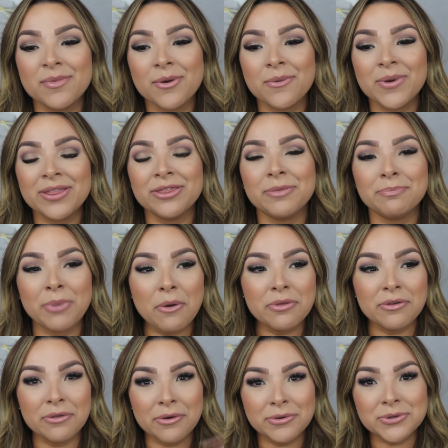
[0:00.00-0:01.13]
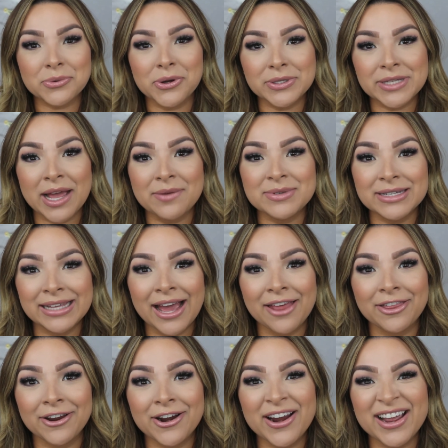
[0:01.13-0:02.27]
when both of those worlds come
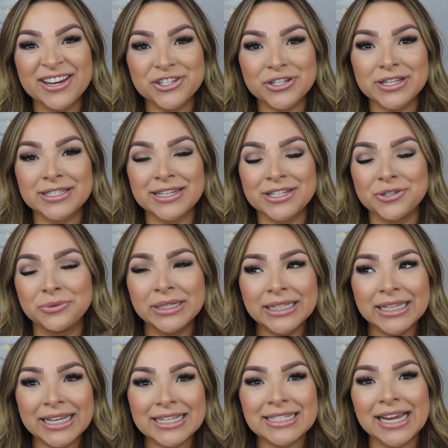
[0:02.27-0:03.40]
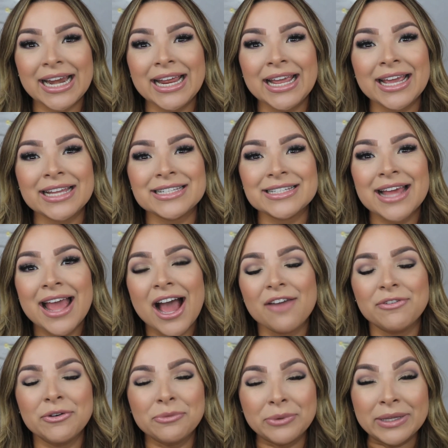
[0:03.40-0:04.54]
together, it's really exciting. I
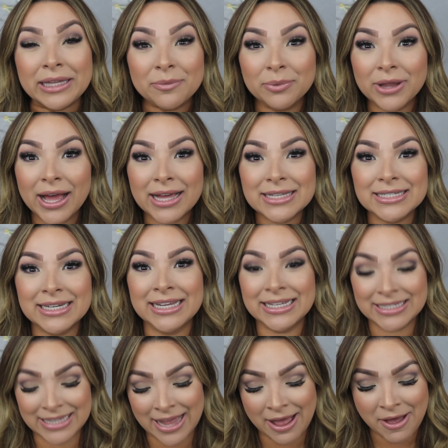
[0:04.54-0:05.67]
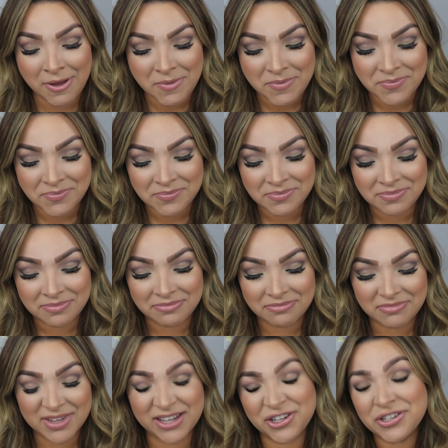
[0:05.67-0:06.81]
feel really blessed and
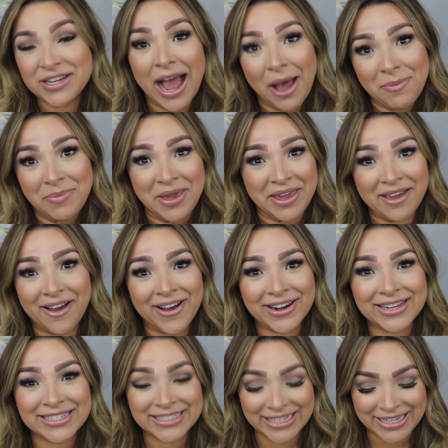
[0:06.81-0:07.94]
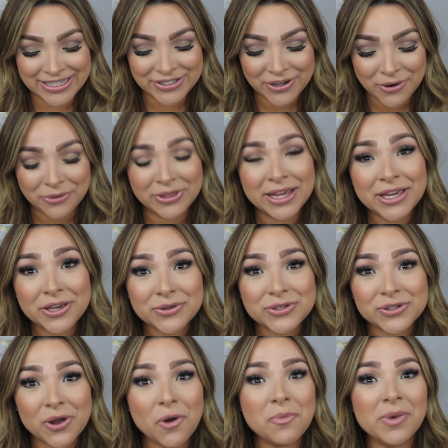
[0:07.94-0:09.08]
I'm just happy, honestly. So thank you
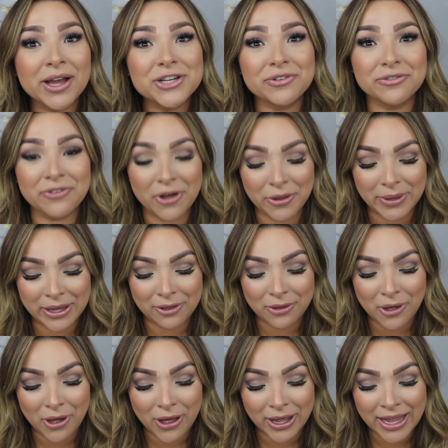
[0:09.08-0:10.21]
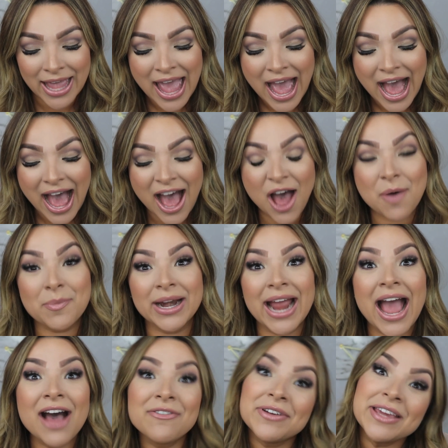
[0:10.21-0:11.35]
so much for following along. But I
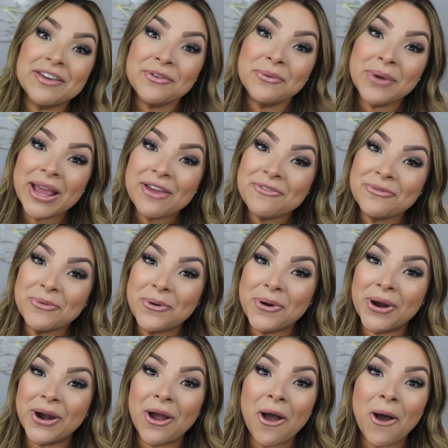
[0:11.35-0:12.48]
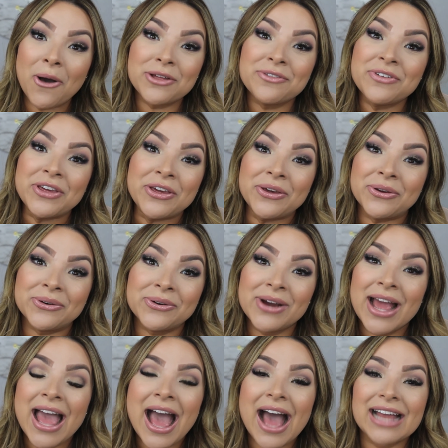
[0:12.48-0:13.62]
have a giveaway for all of you.
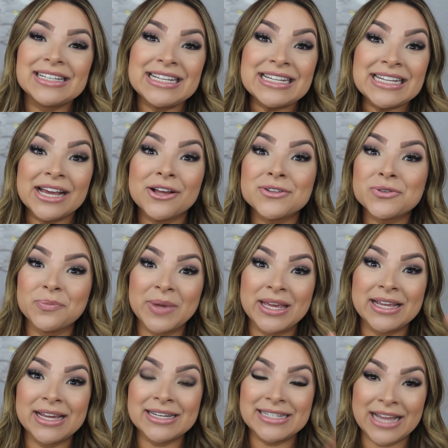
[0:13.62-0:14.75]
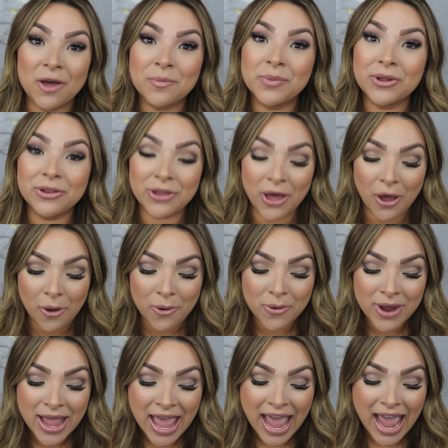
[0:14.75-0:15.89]
Details will be down
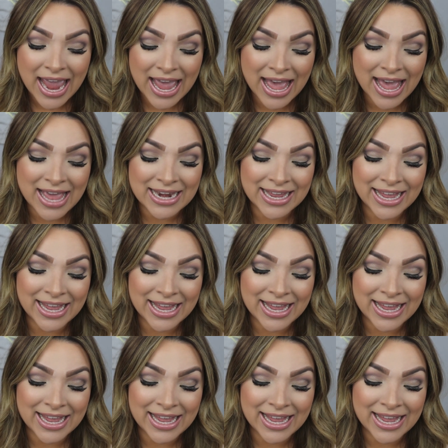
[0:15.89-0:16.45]
below, and